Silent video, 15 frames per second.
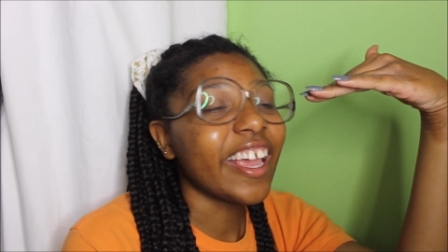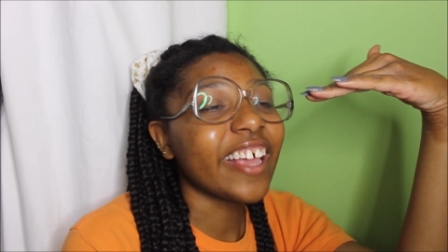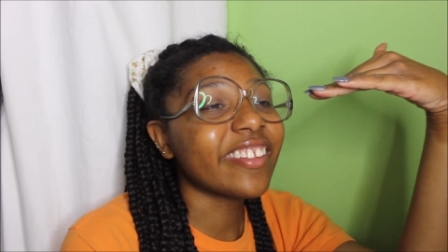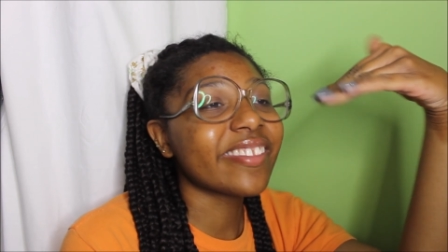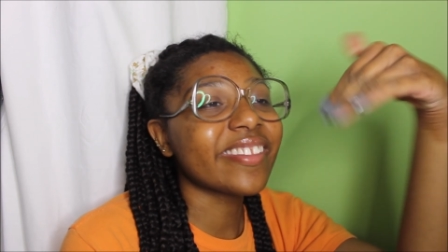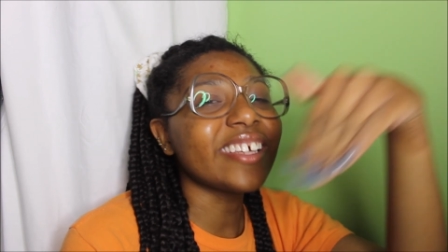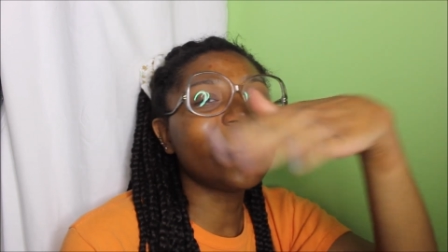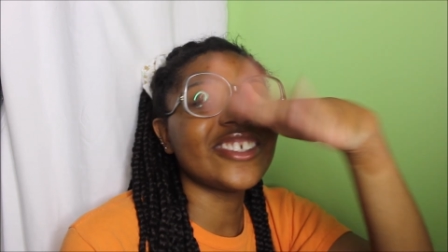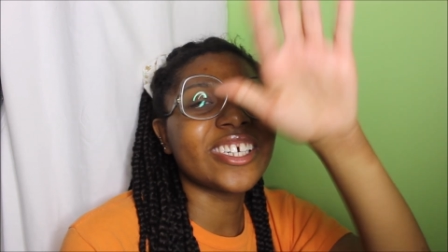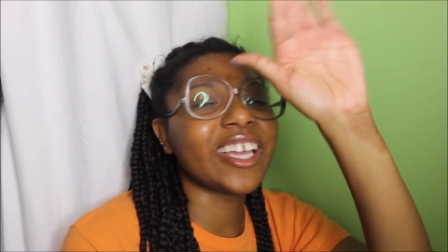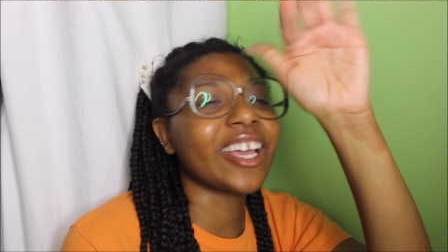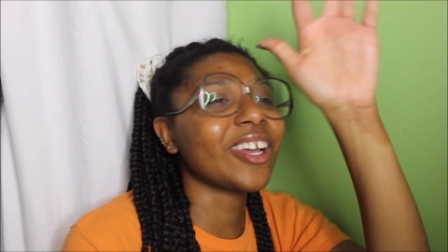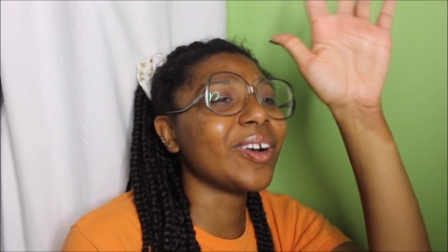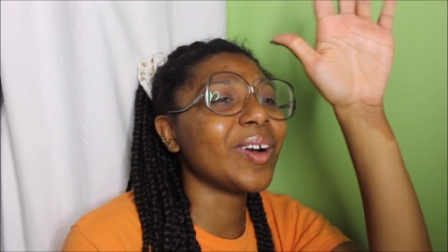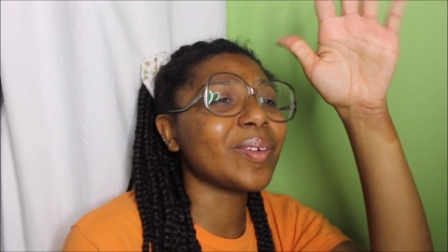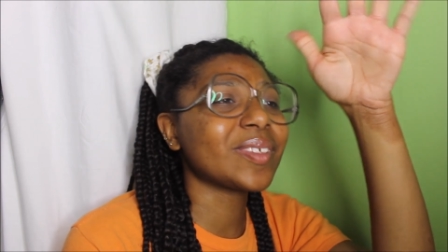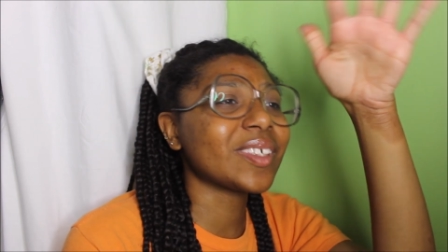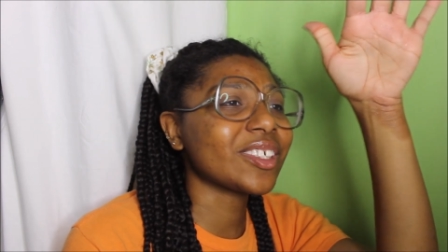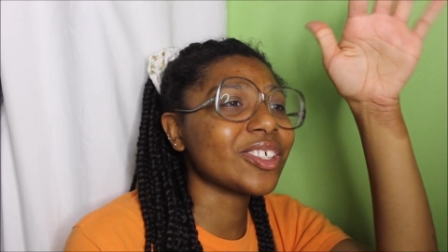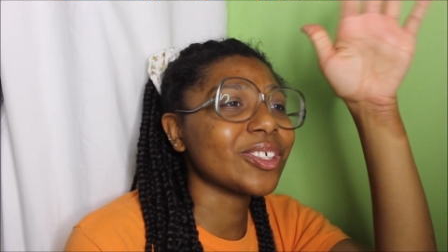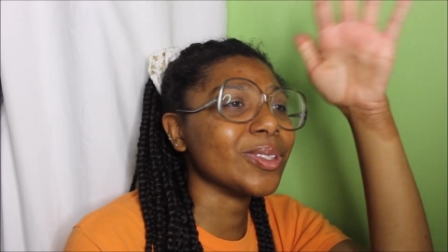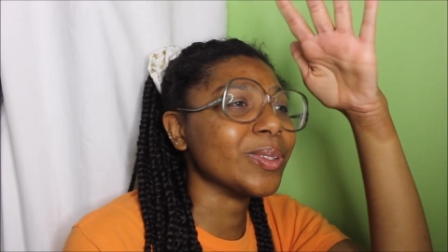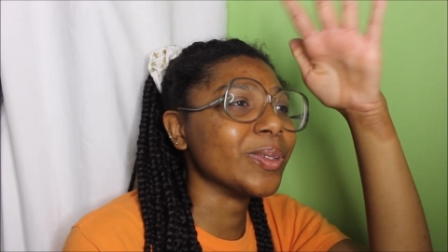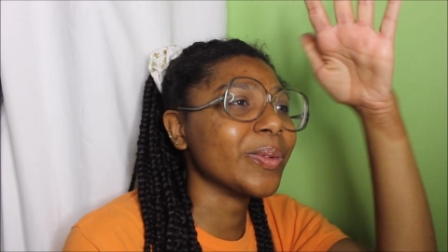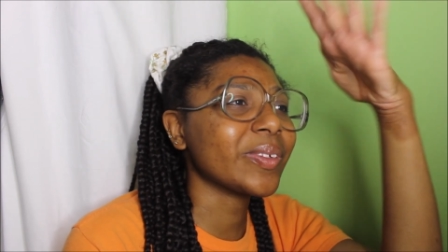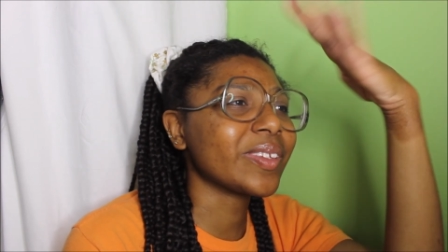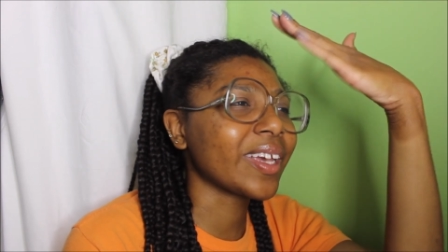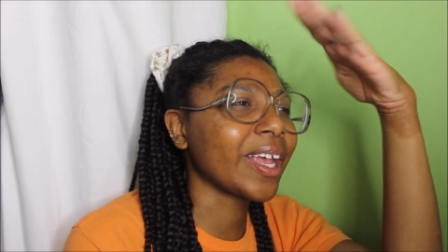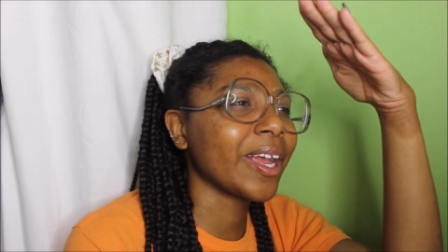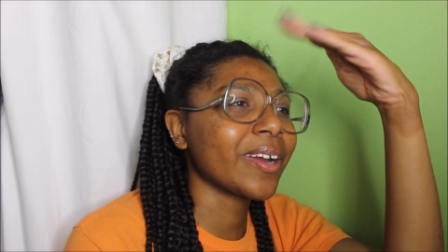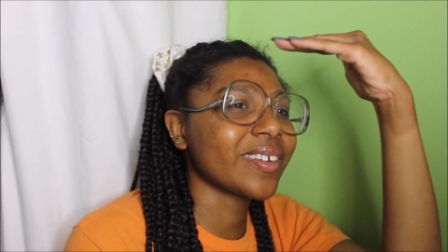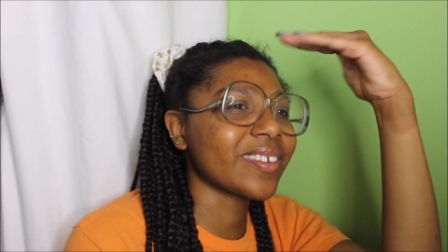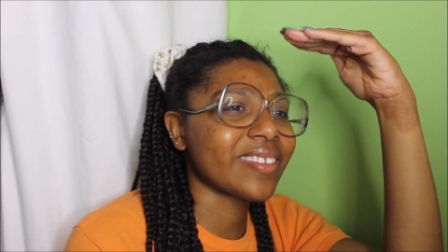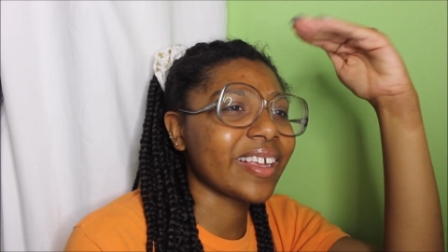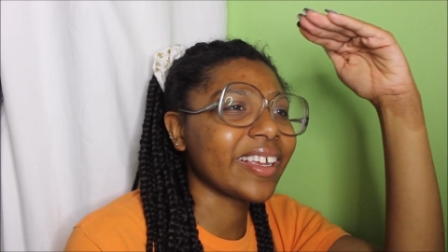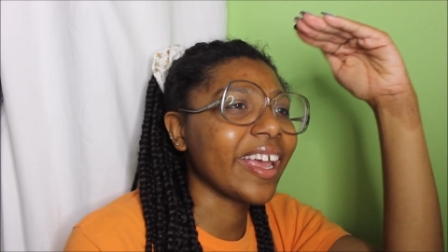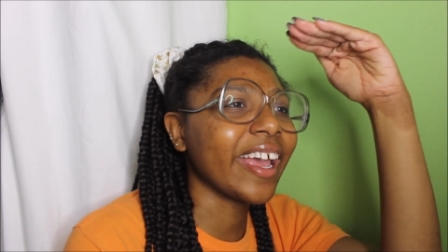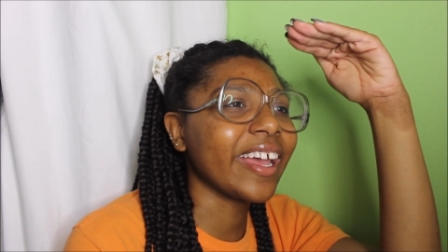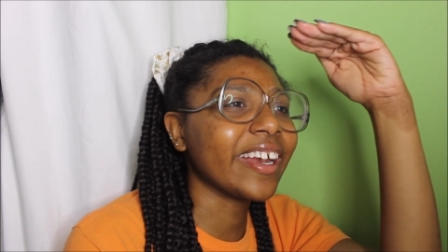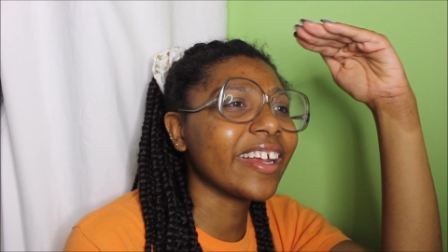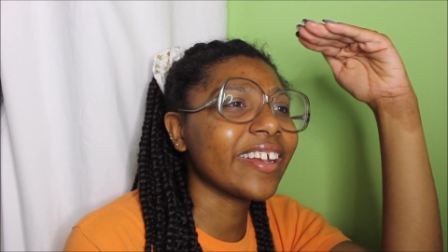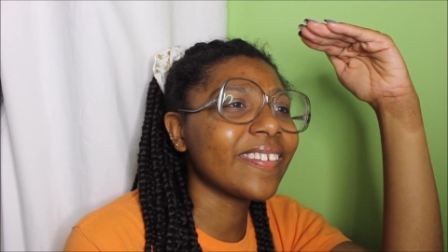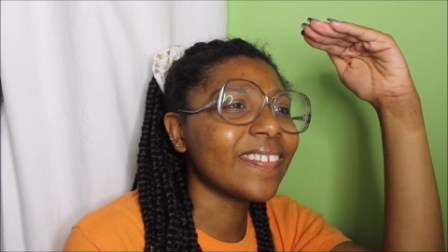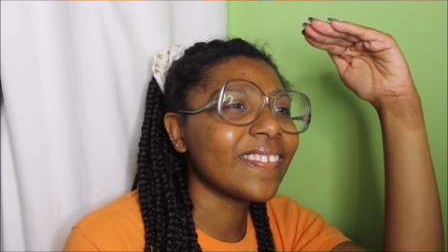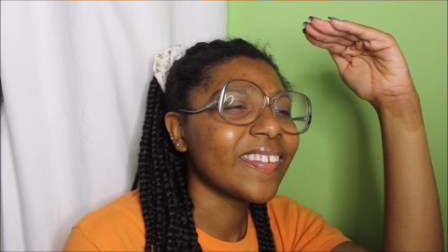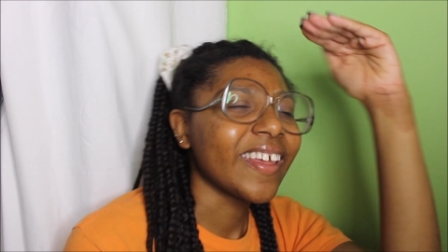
And Sinjin can go up there too. The characters I hated.